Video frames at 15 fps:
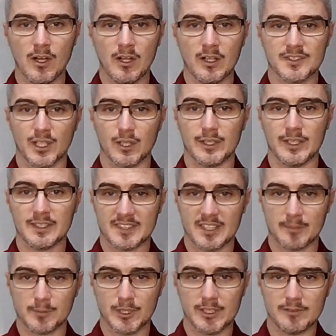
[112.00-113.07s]
So in
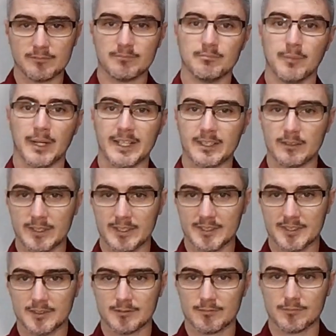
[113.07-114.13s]
summary, make a
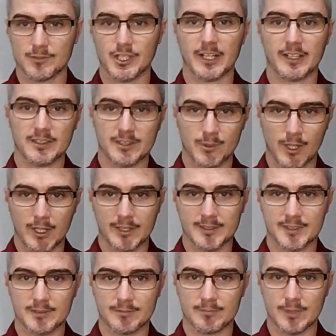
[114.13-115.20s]
list, check it
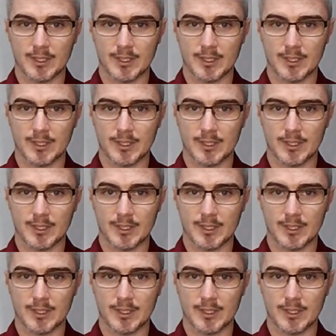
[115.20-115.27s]
twice,